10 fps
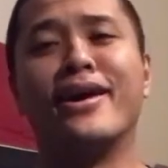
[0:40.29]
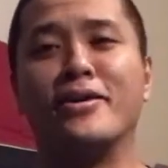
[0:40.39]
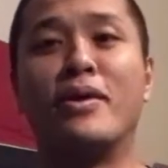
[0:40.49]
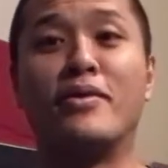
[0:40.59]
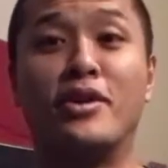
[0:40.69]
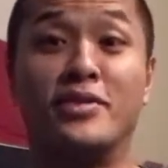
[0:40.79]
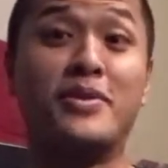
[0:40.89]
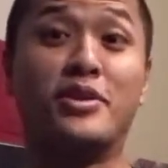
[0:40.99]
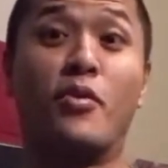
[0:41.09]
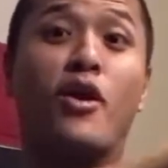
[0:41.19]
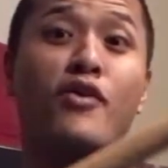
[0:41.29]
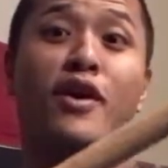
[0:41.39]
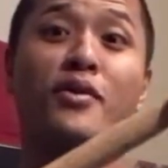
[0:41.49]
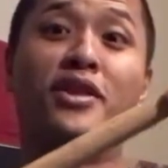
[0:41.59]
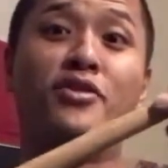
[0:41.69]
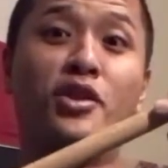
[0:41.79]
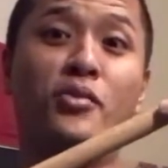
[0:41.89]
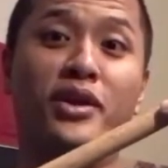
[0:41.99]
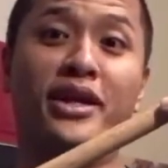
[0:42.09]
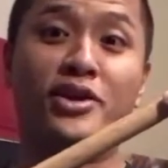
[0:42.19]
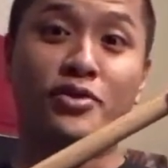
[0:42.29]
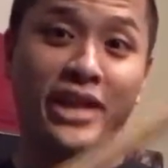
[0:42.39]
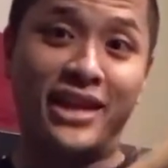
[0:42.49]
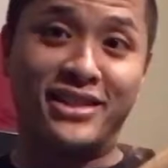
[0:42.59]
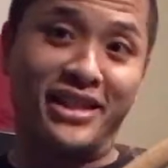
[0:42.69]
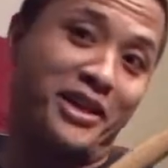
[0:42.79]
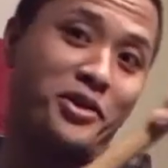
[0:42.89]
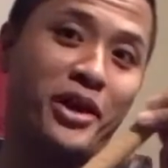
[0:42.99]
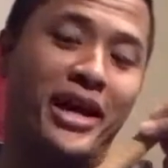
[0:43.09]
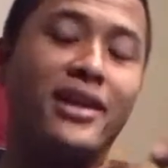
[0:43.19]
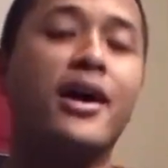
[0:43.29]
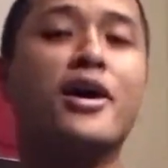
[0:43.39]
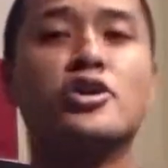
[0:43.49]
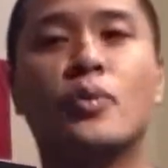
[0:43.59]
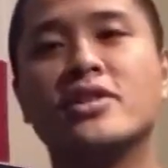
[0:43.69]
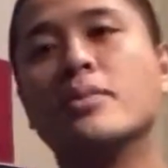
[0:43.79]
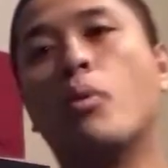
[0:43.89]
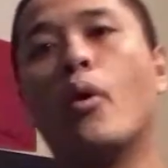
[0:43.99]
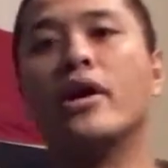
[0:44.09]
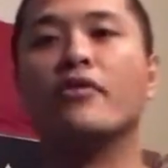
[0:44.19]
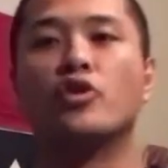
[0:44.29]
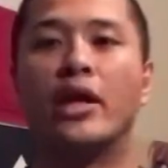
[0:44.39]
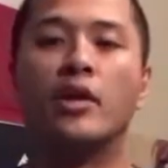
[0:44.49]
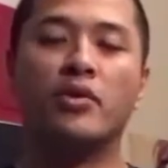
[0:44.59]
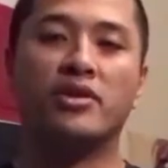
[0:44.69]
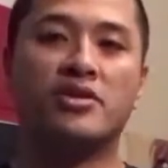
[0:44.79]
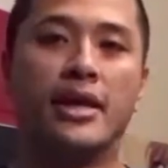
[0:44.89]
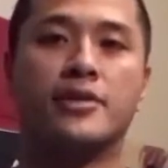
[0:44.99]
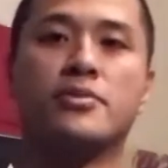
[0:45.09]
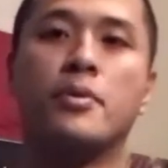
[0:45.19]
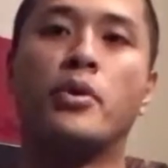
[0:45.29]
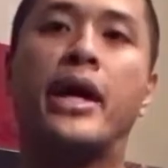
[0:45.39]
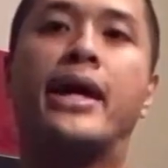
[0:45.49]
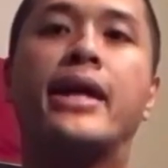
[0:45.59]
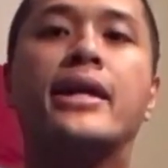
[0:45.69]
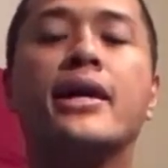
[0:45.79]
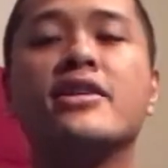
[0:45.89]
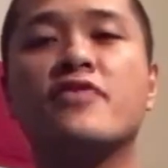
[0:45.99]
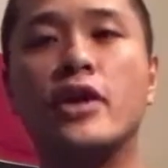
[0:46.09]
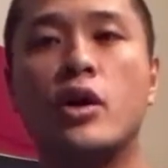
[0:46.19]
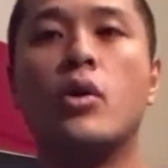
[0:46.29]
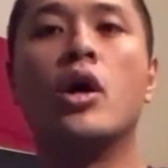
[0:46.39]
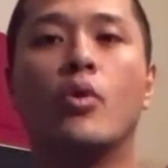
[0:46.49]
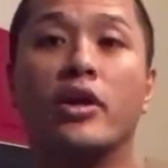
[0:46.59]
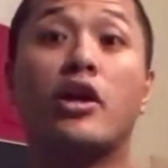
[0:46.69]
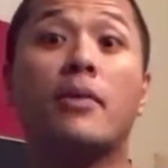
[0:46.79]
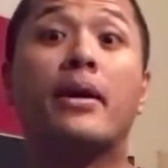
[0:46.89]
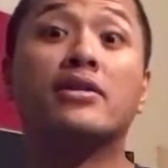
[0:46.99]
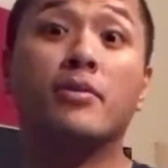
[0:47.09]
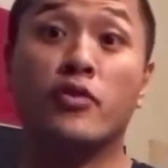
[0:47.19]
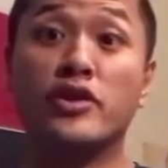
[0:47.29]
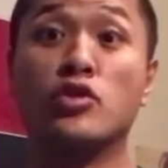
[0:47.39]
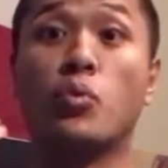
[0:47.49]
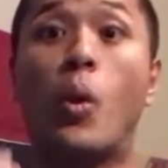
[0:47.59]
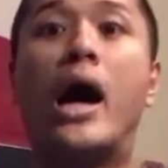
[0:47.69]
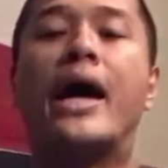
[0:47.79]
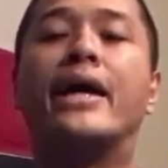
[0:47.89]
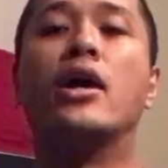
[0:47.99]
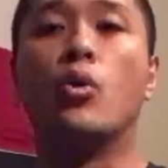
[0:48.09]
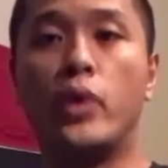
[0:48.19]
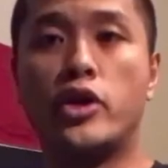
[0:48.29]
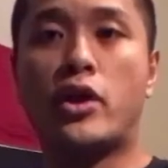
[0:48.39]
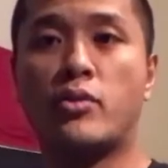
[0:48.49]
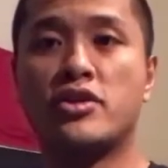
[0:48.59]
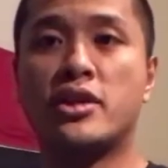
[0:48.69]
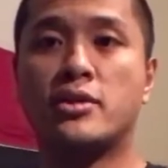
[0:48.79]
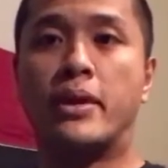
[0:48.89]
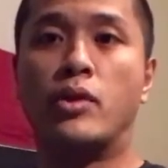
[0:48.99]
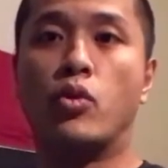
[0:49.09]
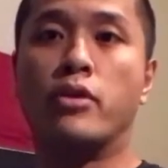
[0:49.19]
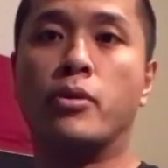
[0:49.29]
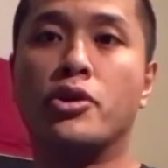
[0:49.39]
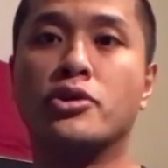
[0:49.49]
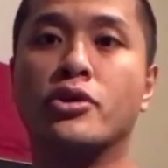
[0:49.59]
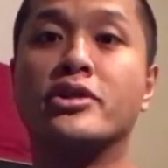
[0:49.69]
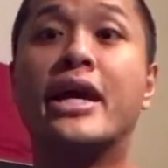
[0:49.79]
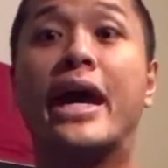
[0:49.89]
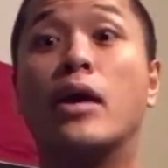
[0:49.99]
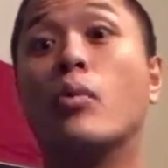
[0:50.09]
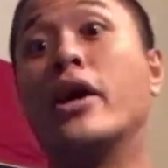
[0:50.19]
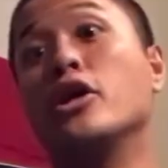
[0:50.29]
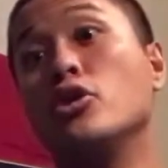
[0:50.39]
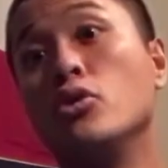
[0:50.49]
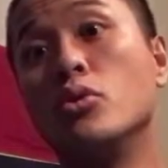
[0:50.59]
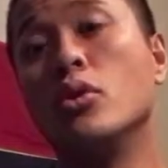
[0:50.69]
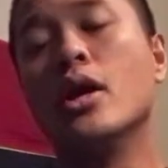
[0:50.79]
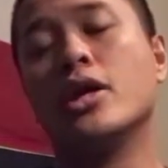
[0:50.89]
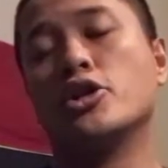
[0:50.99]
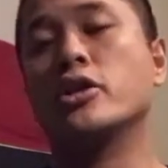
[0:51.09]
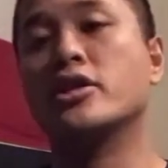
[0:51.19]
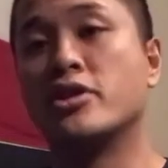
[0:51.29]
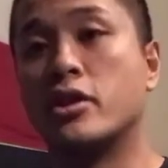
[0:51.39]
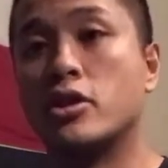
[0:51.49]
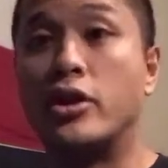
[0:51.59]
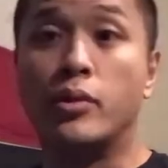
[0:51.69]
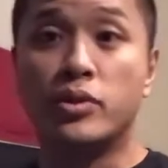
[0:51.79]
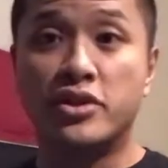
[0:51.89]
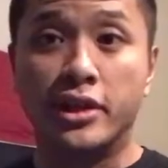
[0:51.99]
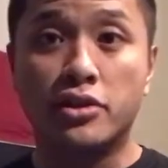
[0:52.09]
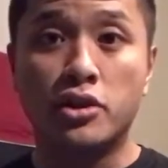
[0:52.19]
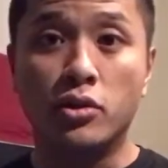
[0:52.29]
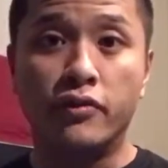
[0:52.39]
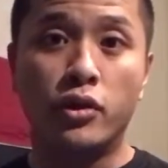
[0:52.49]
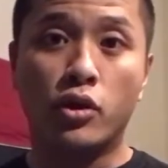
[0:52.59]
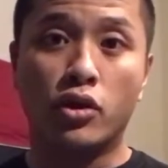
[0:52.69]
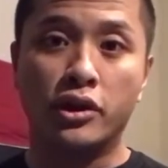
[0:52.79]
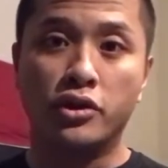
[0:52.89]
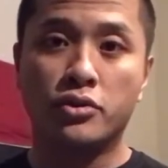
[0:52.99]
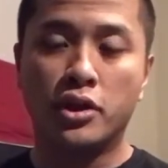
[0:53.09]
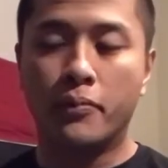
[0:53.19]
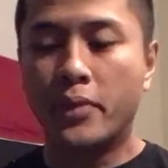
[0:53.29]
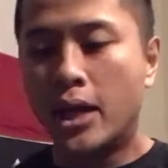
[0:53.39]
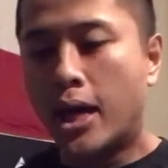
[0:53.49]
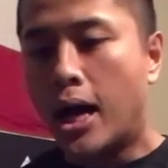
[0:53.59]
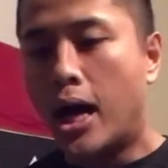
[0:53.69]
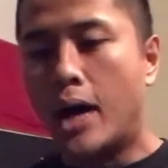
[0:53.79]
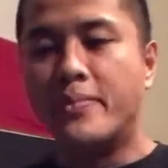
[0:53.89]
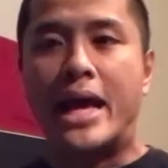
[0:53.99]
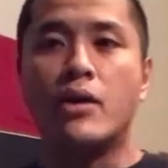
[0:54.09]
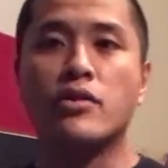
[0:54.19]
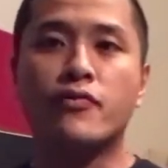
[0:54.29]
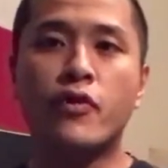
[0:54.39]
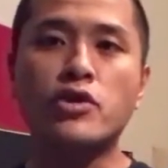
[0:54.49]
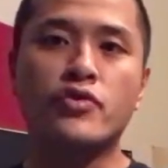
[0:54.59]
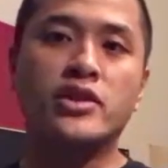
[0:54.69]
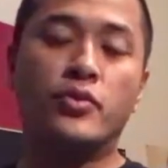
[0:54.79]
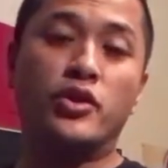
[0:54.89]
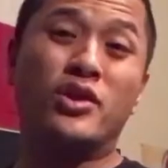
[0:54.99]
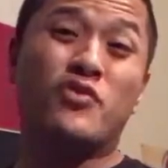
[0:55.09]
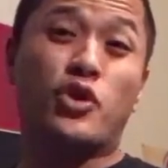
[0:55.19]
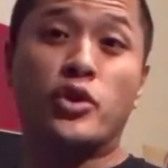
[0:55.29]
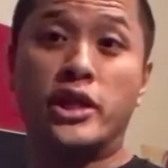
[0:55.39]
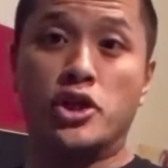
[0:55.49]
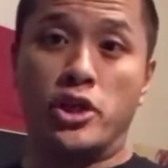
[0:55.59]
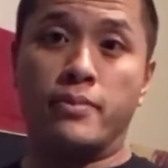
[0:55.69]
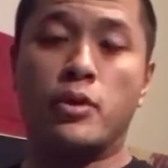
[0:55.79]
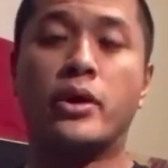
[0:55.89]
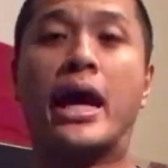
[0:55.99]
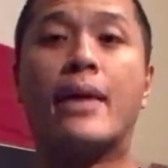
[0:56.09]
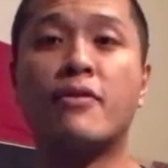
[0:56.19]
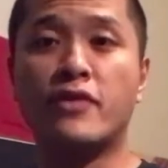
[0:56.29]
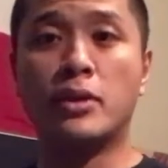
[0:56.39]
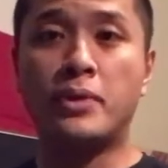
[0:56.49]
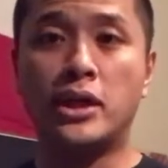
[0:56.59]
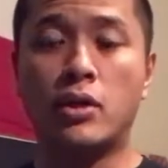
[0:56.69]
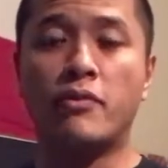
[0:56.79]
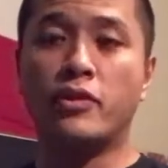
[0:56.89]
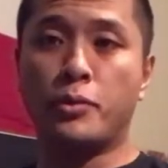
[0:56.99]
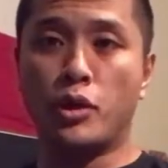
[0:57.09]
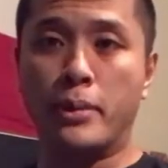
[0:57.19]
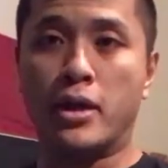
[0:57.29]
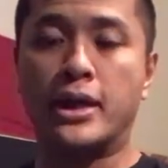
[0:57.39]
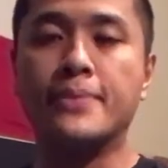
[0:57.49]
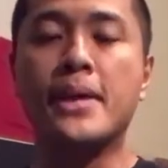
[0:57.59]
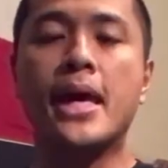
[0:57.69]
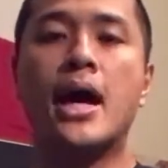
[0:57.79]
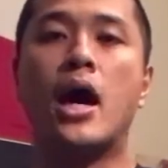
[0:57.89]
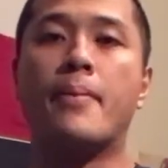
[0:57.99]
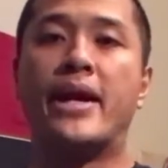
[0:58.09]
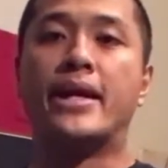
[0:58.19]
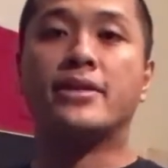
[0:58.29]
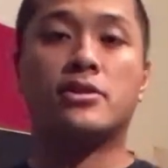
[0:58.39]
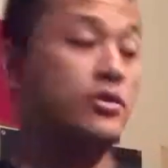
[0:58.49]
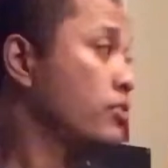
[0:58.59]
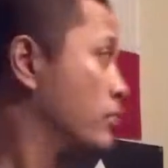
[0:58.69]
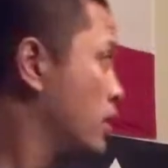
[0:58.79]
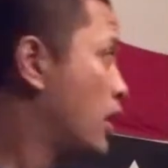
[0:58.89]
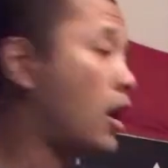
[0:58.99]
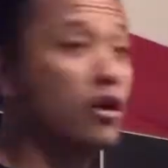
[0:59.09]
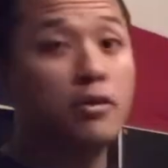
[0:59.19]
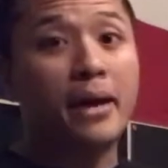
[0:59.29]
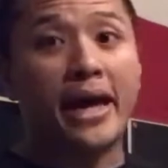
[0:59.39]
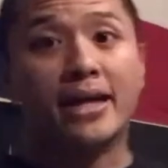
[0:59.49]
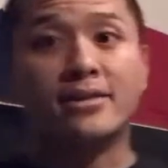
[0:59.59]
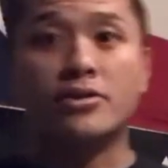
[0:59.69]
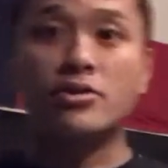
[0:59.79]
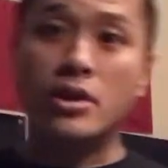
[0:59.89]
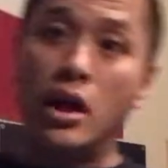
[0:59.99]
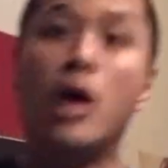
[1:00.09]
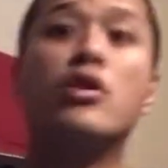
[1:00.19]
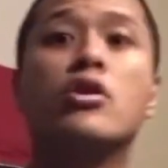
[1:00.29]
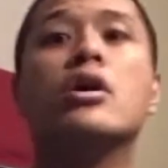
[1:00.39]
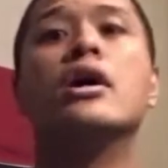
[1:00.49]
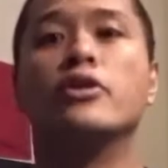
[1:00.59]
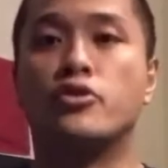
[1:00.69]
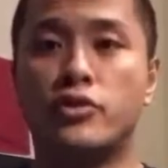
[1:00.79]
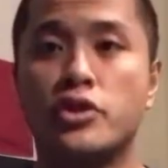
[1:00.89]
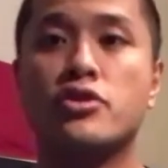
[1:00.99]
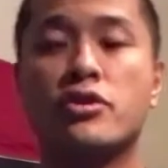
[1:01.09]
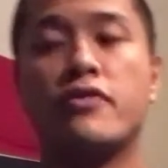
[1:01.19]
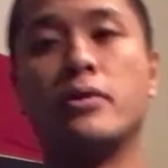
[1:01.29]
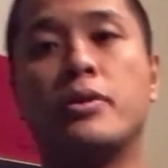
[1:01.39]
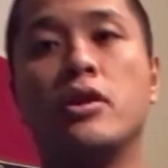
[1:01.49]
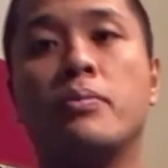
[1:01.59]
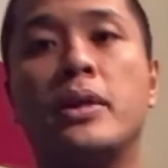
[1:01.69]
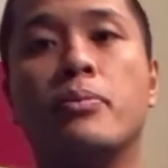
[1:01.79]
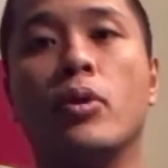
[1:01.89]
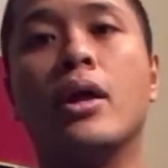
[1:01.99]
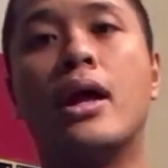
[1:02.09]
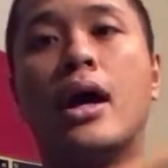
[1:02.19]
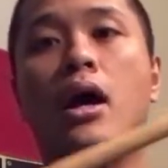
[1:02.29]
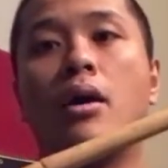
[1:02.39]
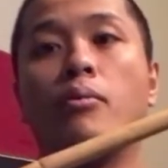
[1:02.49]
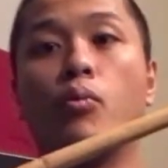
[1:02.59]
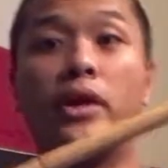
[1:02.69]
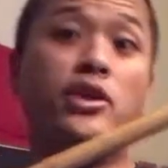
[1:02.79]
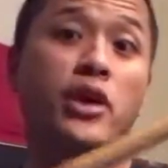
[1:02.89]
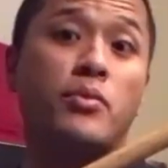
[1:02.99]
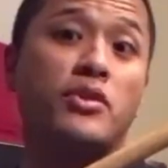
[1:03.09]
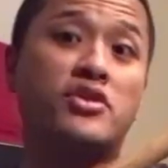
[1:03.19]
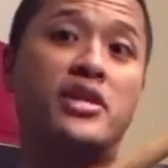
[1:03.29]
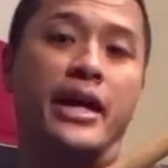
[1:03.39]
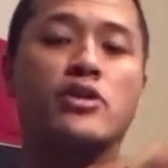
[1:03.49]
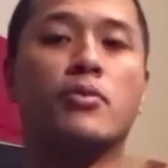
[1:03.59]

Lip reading: You probably especially don't walk around with a 31-inch rattan stick in your hand. So what's the point of training with the sticks? Okay, and this video, we're gonna talk about some of the reasons why we train with the sticks in Fighting Warrior Martial Arts and why you should consider training with sticks too, if you don't currently do so. Now, the first reason we do it is for tradition. Okay, I'm a Filipino, I'm a Filipino-American, and as to honor my ancestors and to honor the traditions of the Filipino people, we train with a stick.